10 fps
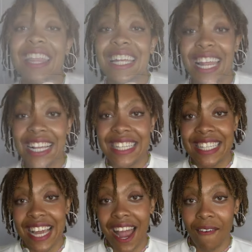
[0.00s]
The
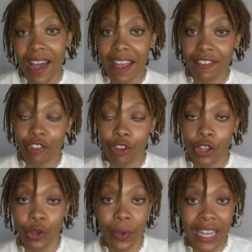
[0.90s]
next DIY I have to show
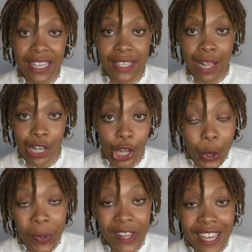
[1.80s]
you is
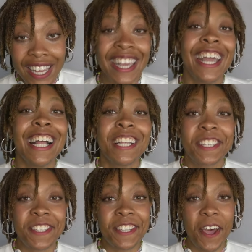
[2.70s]
clothing.
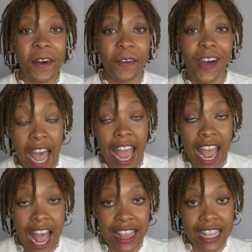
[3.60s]
So I
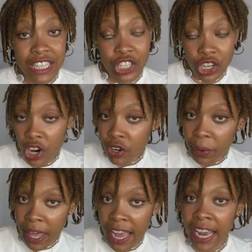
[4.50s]
had this
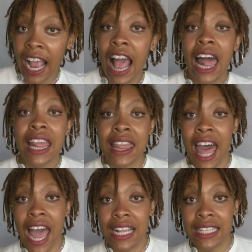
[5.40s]
turtleneck
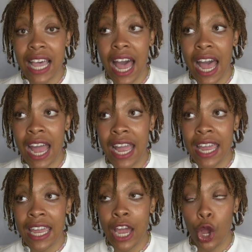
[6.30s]
that
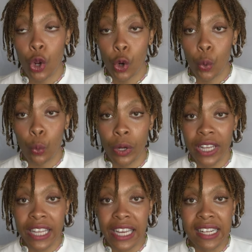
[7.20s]
I
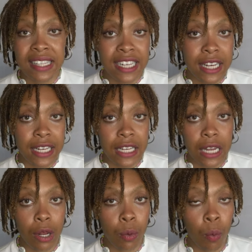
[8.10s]
really didn't
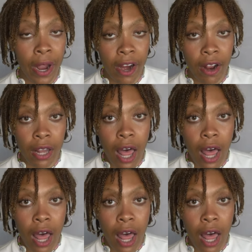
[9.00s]
wear a